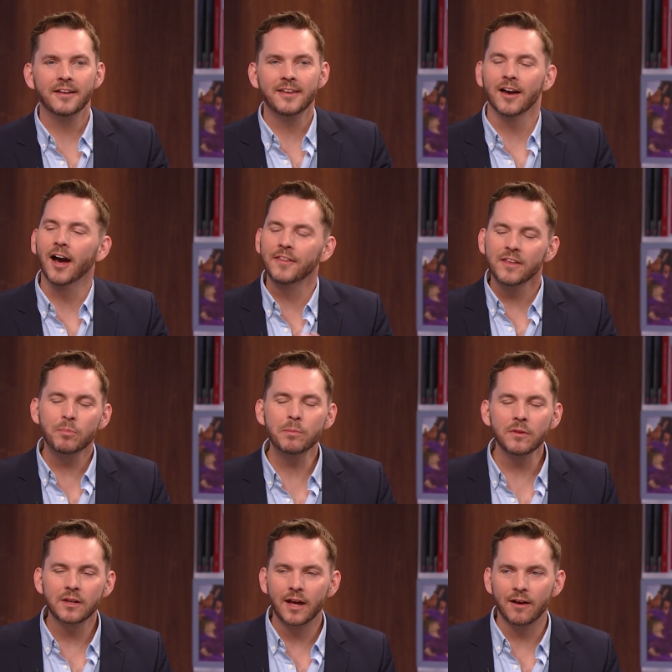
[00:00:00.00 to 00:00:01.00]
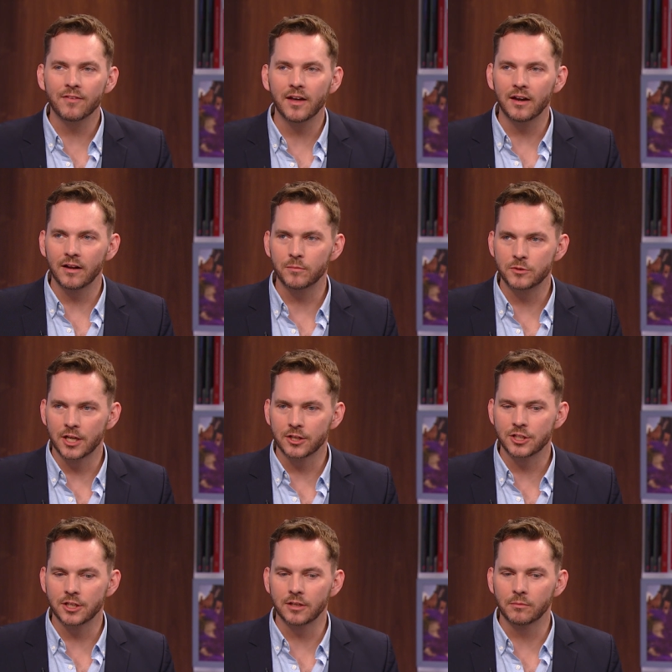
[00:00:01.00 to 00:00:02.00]
Yeah, I think people that have that
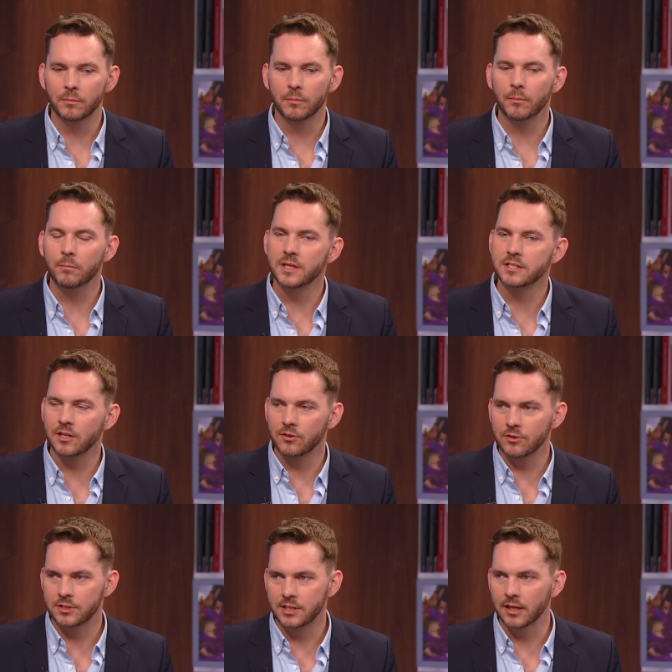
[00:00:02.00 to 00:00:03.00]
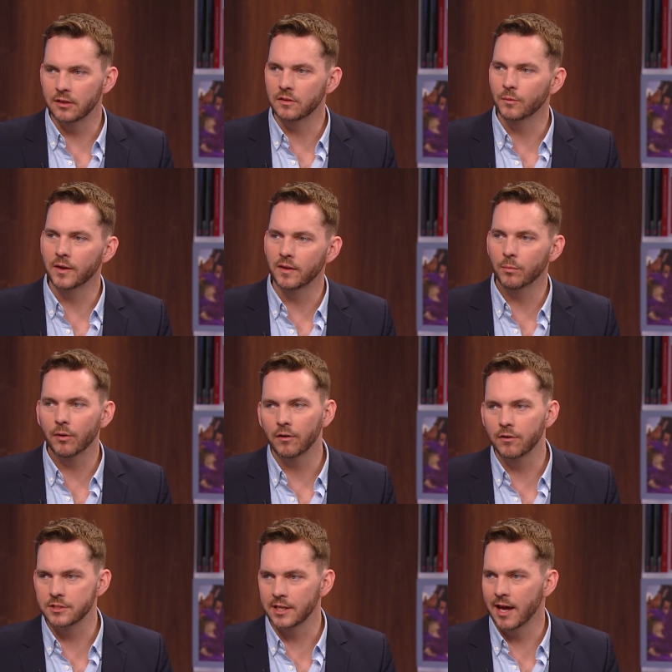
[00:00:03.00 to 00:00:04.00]
objection misunderstand the way that park
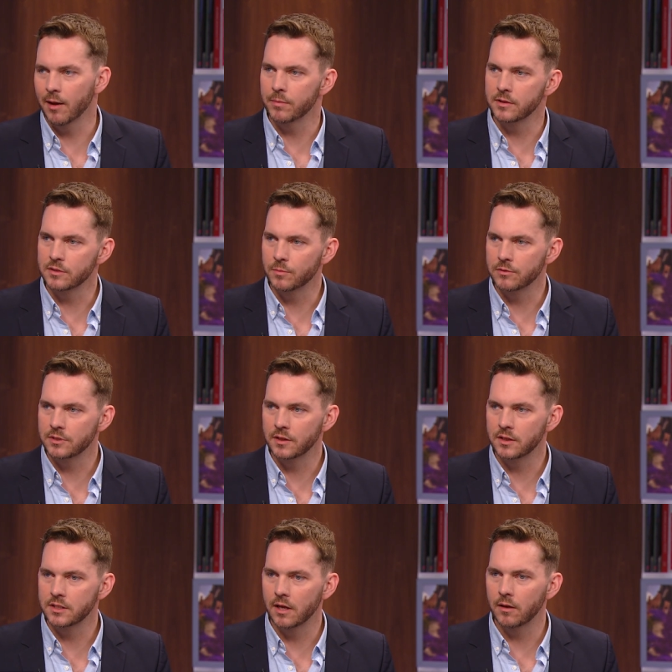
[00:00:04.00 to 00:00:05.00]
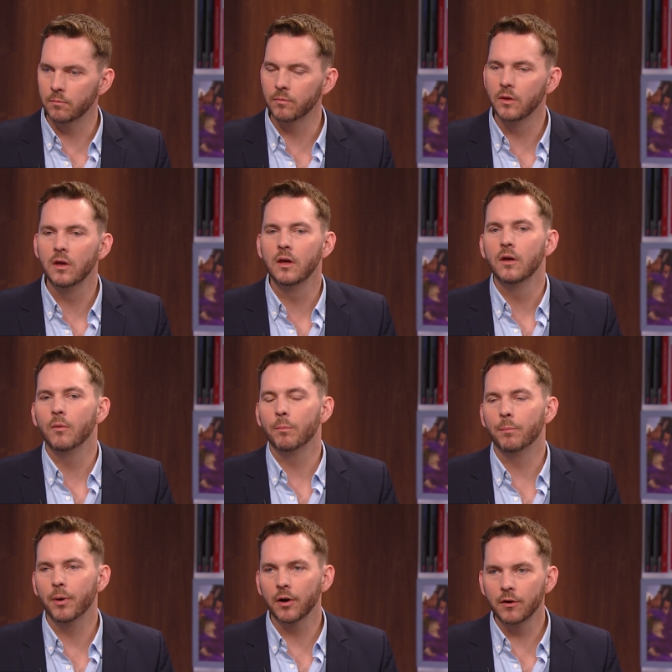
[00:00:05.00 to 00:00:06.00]
cruising happens most of the time.
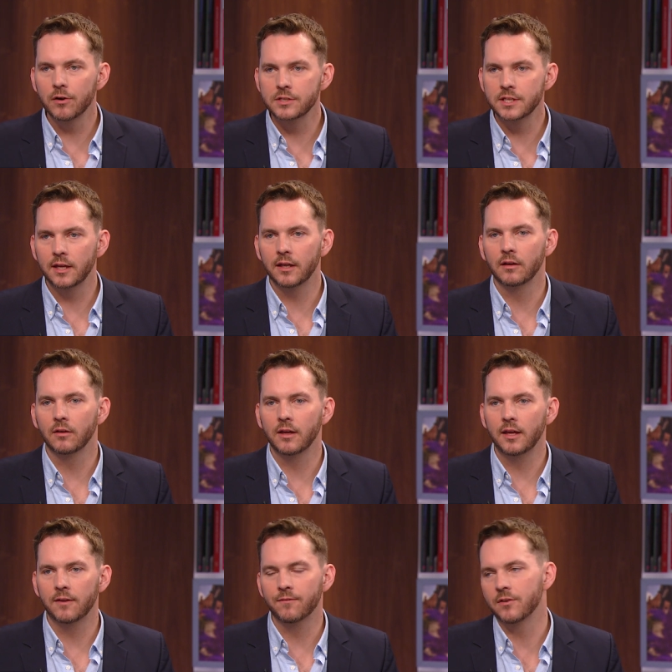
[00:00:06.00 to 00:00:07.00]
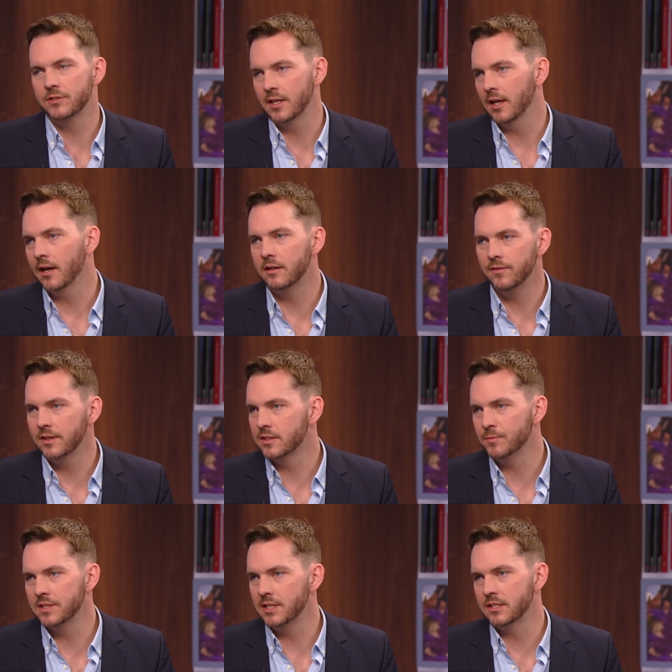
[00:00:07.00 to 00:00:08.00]
Park cruising, if there's any kind of
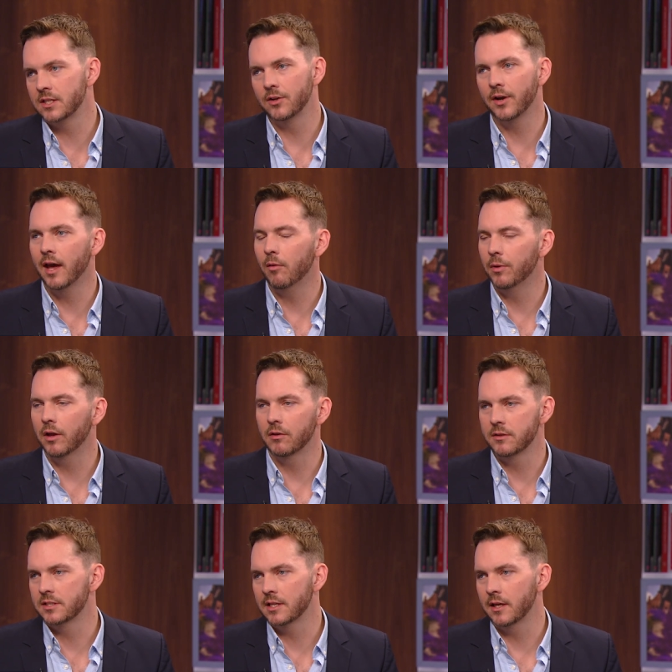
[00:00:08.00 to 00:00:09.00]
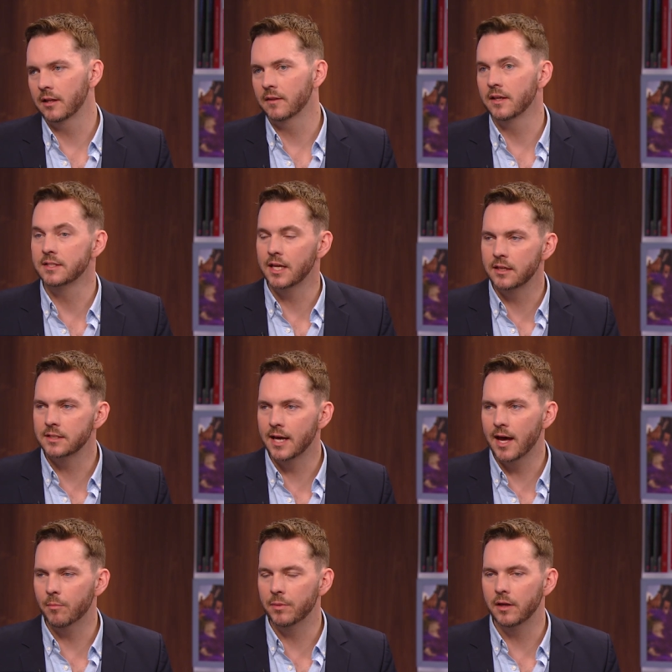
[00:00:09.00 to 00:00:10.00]
intimacies that are happening on site, they tend to
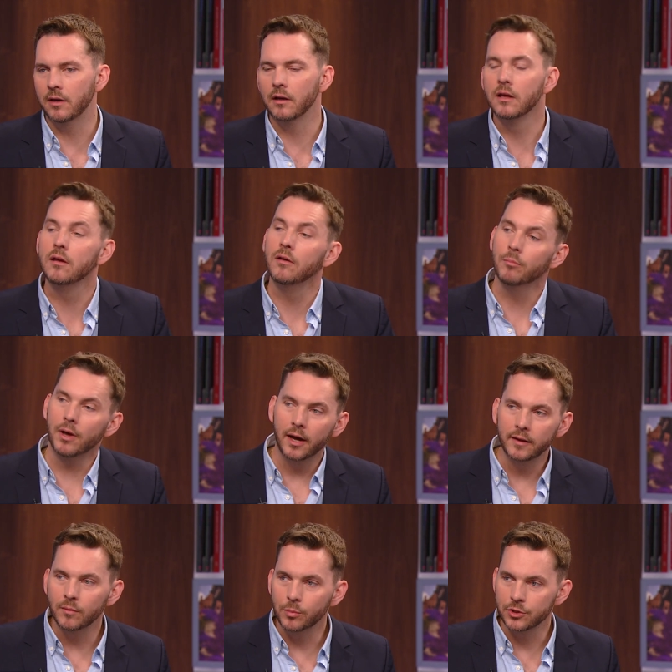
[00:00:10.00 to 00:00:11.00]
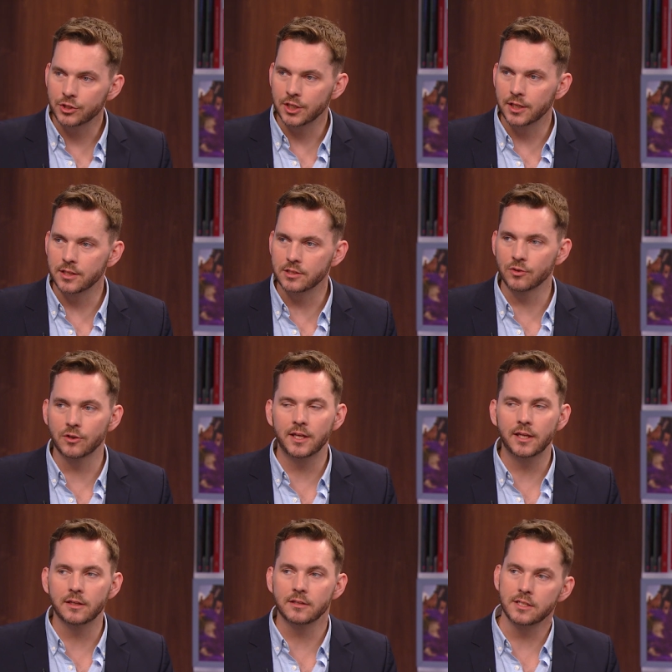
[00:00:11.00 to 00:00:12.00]
happen behind the bushes or
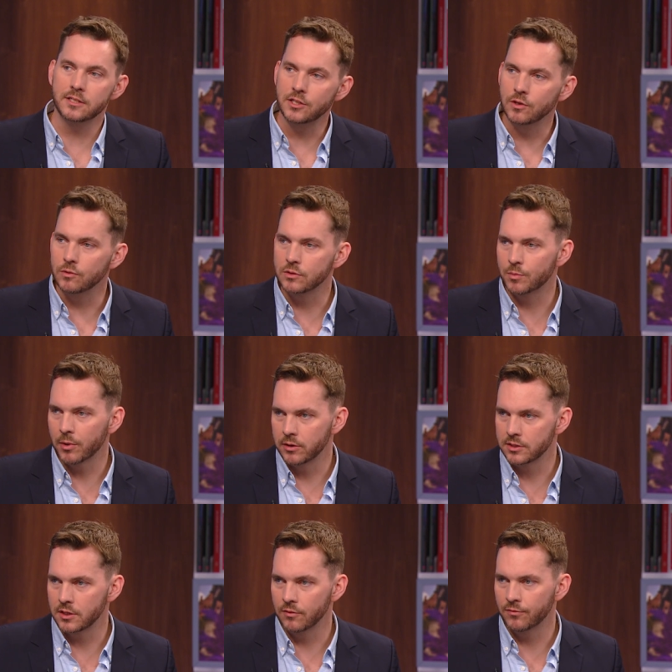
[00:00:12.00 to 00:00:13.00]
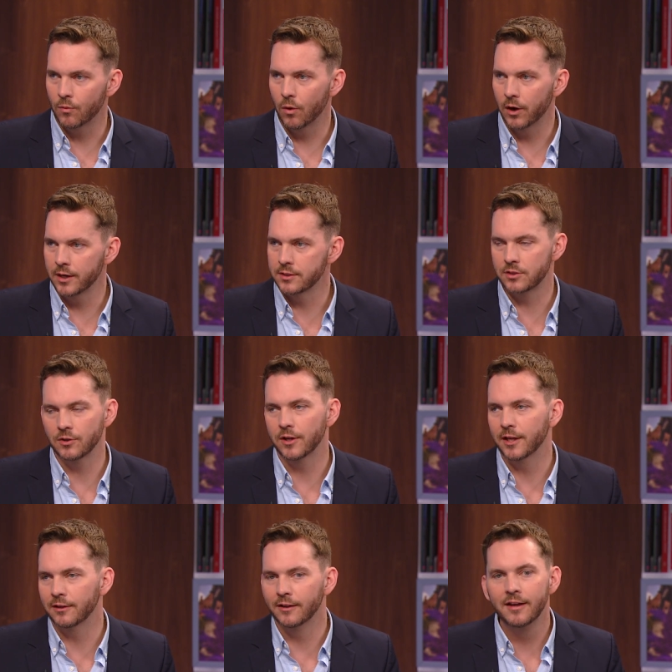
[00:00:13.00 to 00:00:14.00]
in disused parts of the forest or
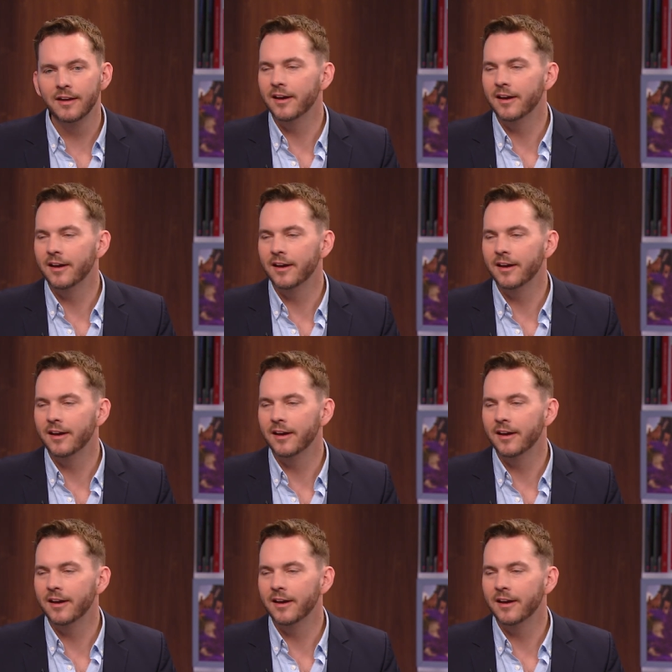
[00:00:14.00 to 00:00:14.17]
in